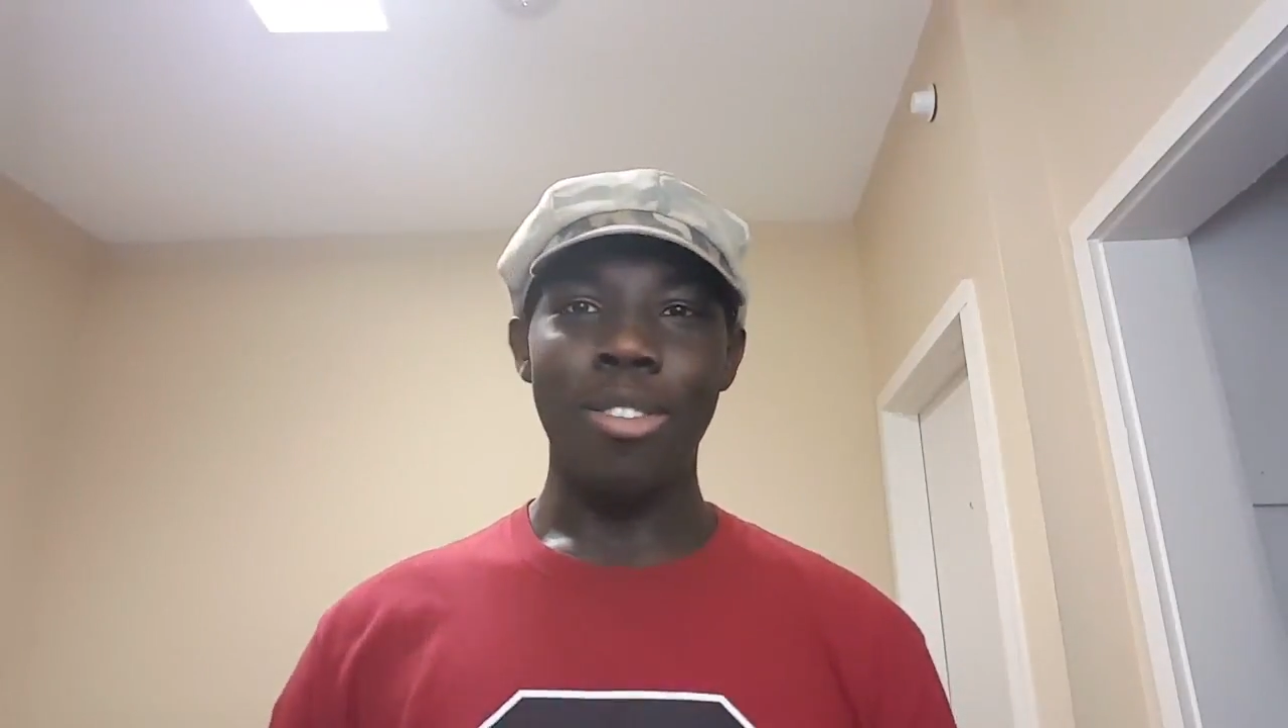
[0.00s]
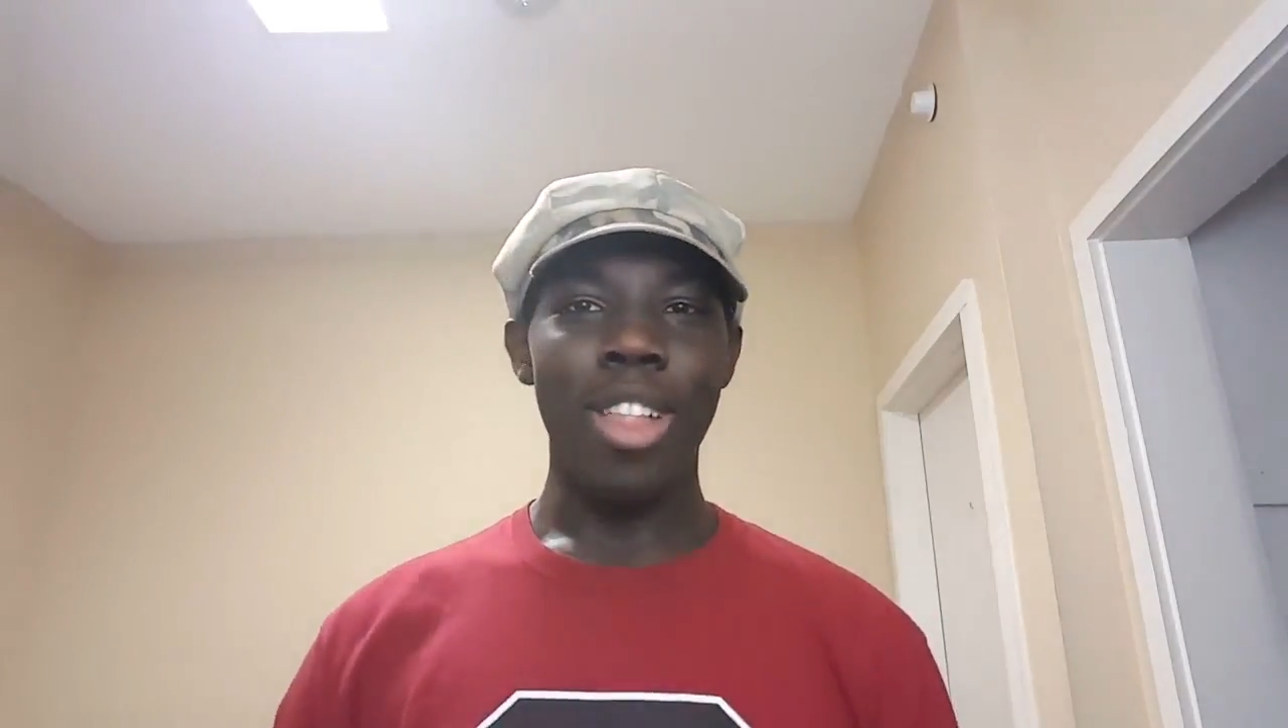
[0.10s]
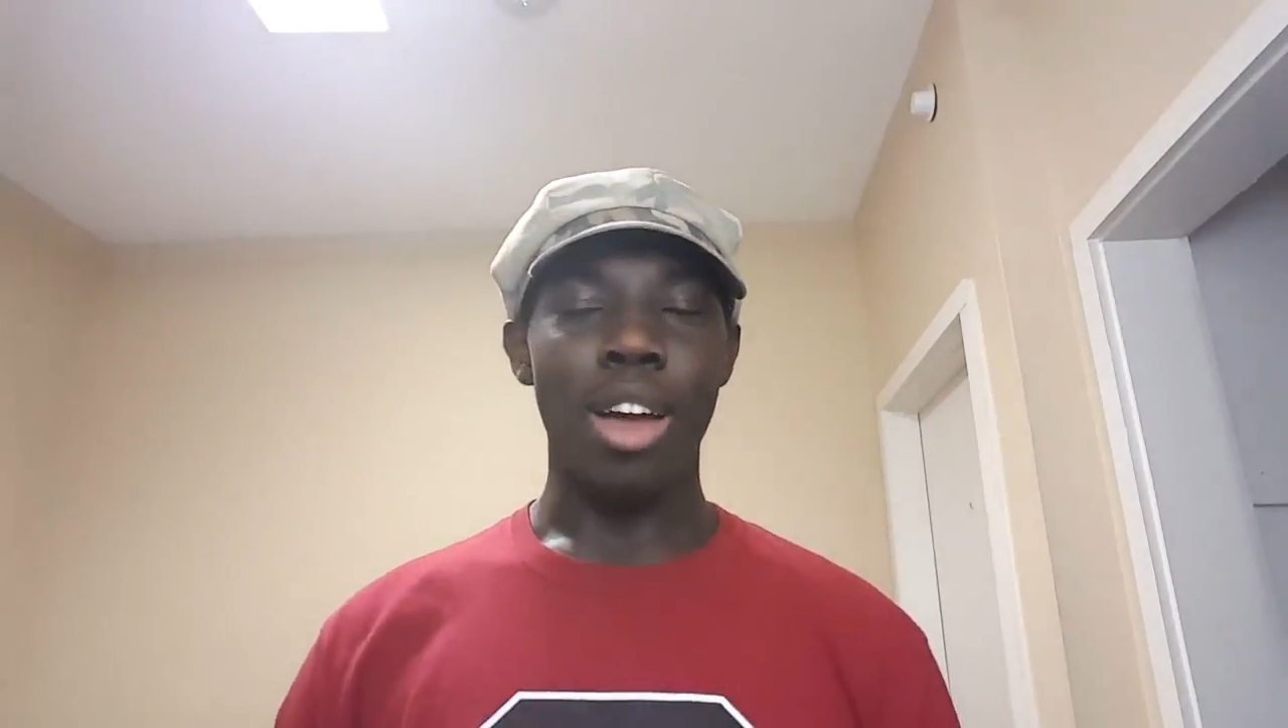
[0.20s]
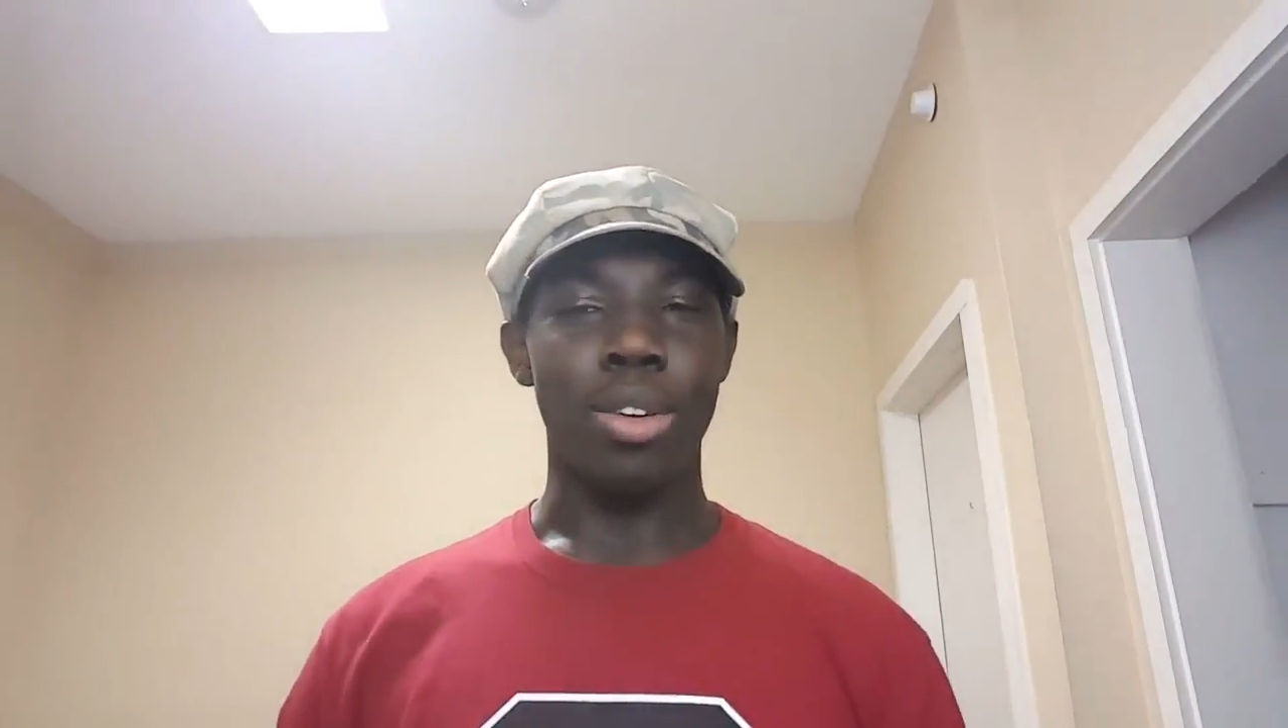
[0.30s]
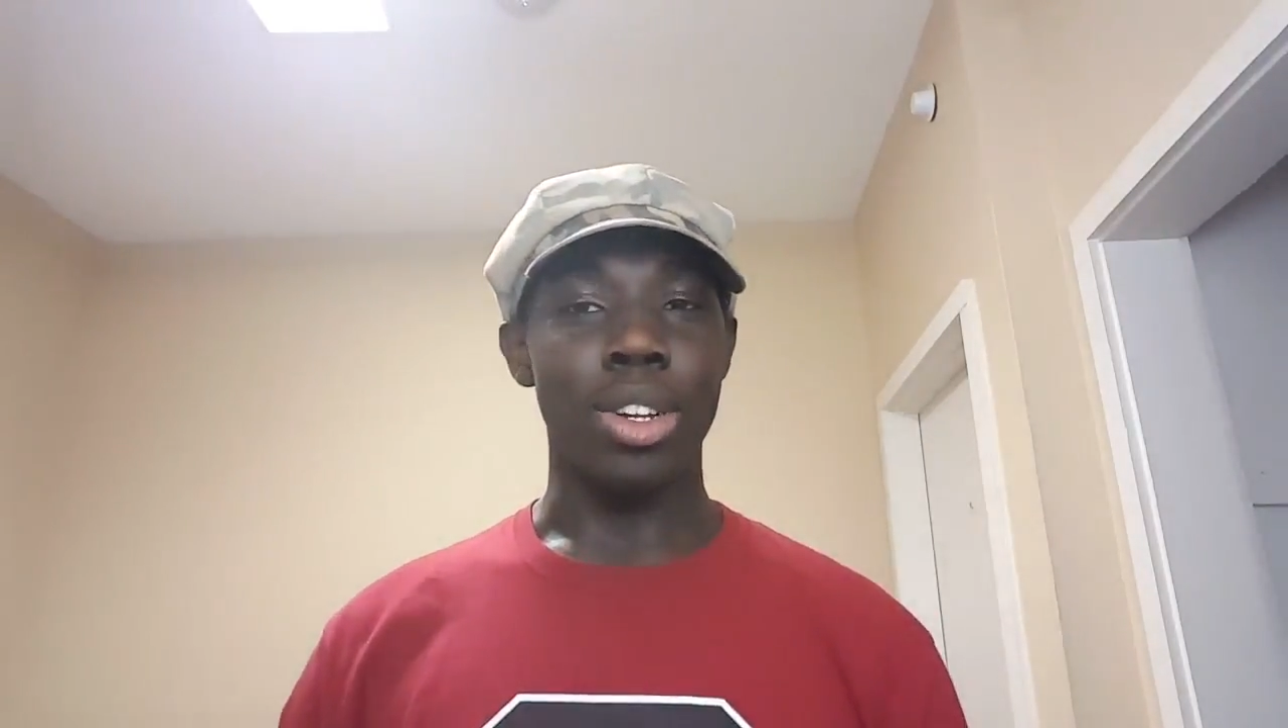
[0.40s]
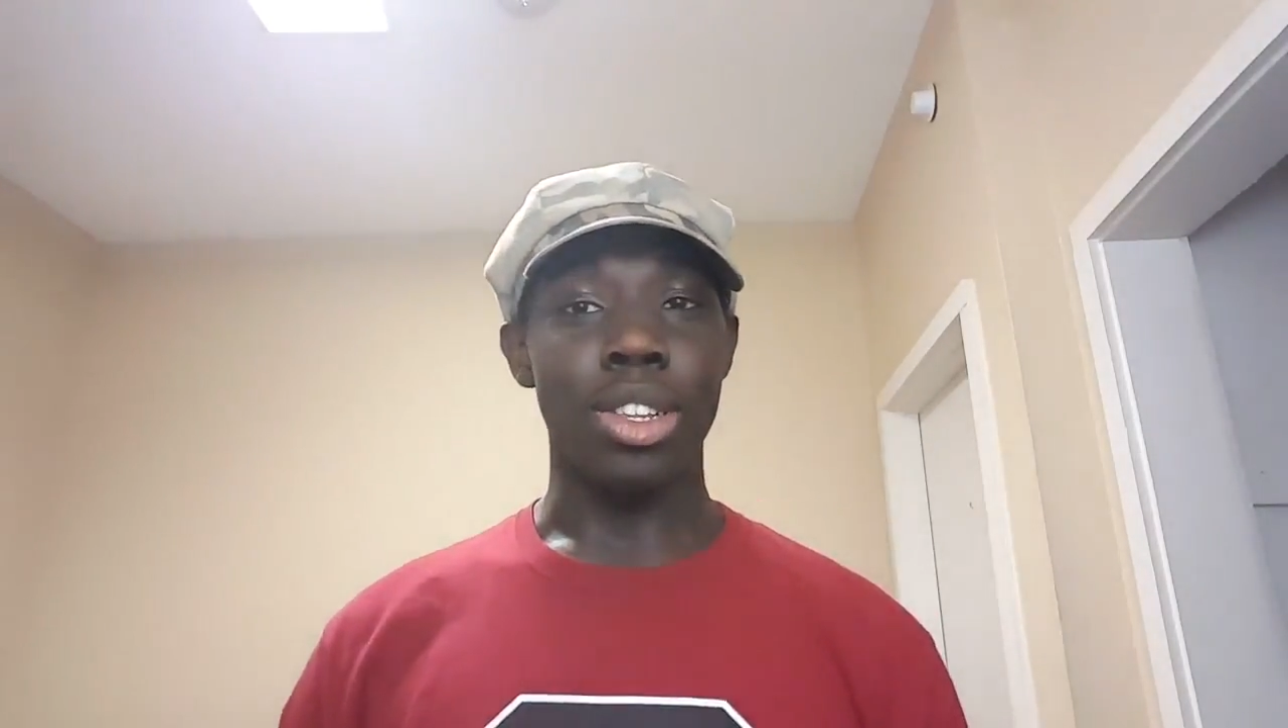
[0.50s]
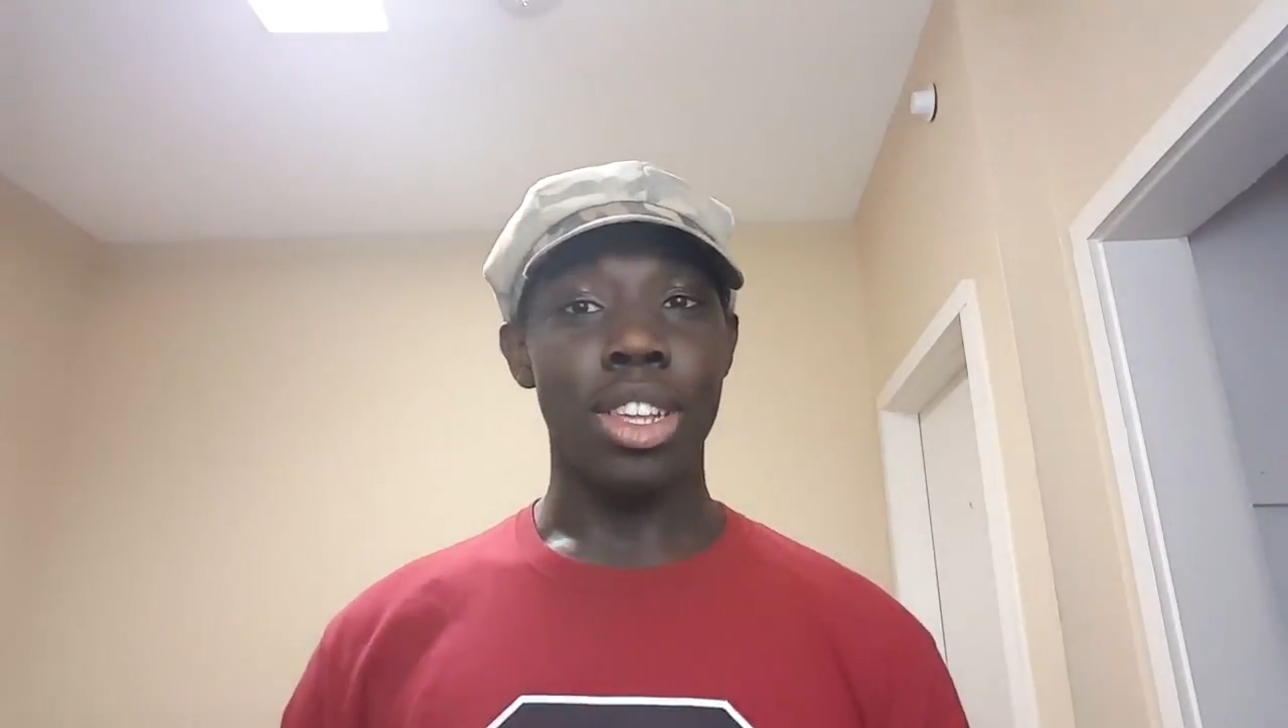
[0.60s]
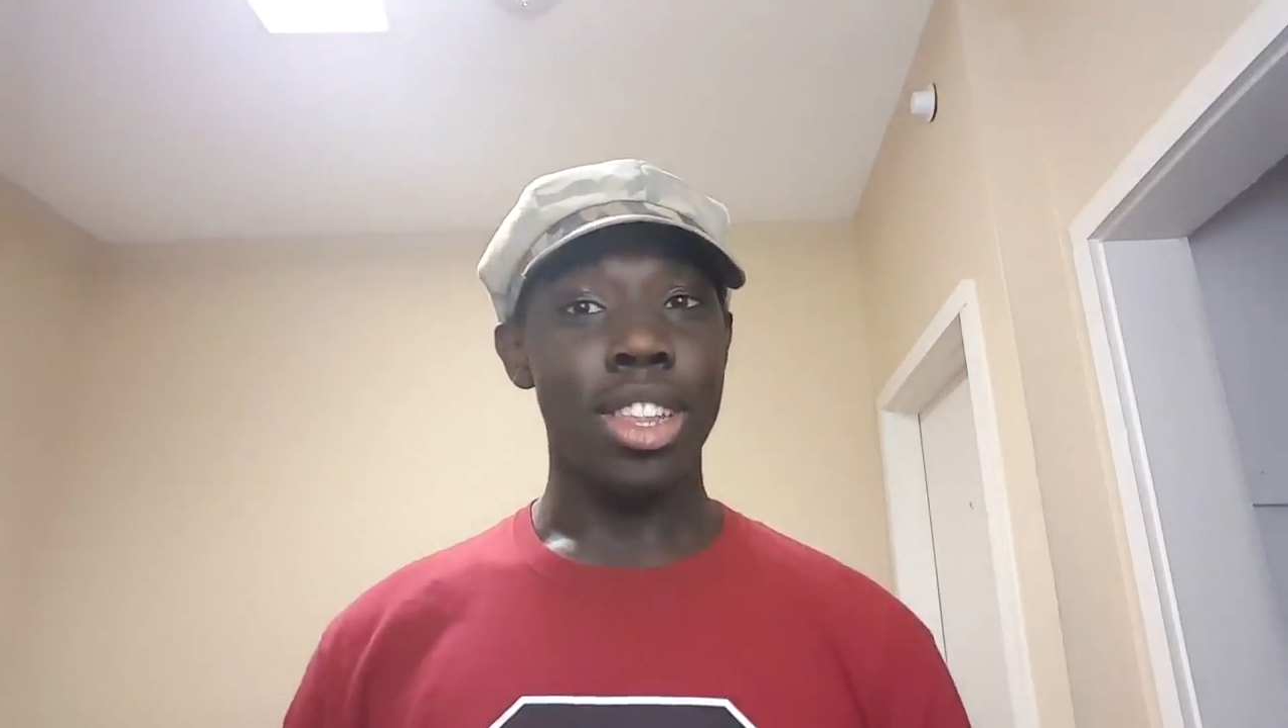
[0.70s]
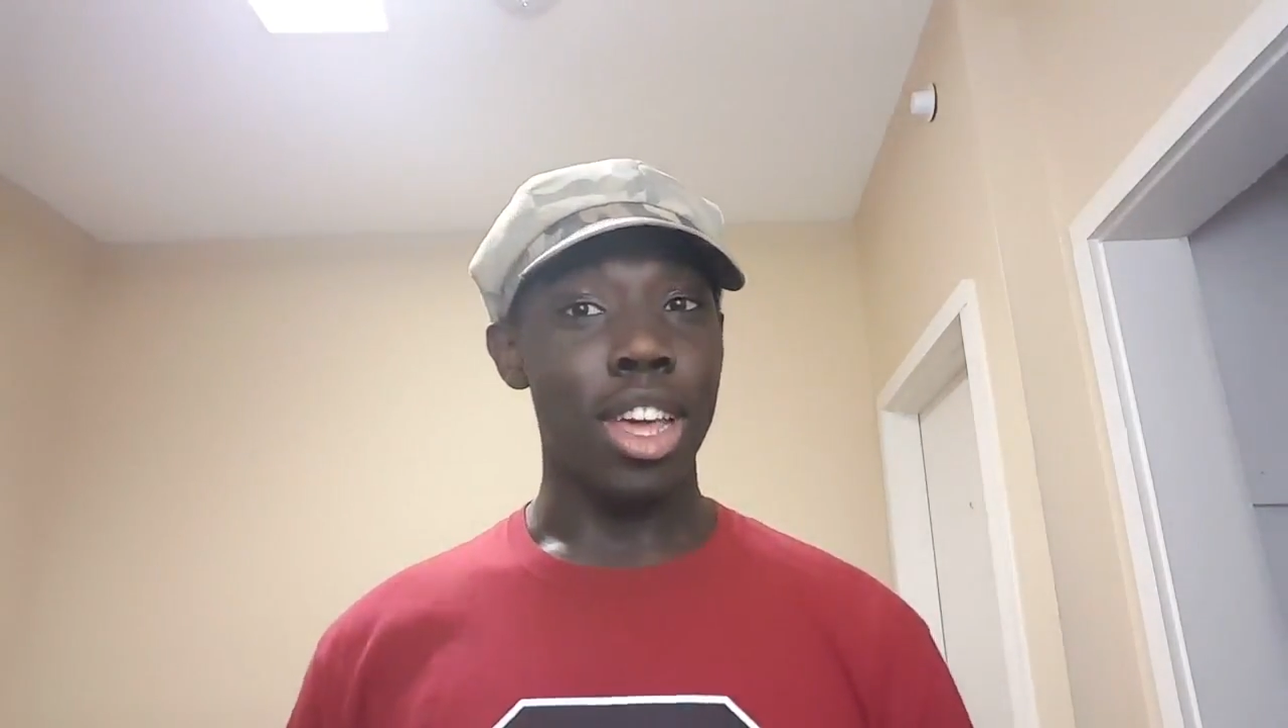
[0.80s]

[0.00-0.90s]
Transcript: flowers,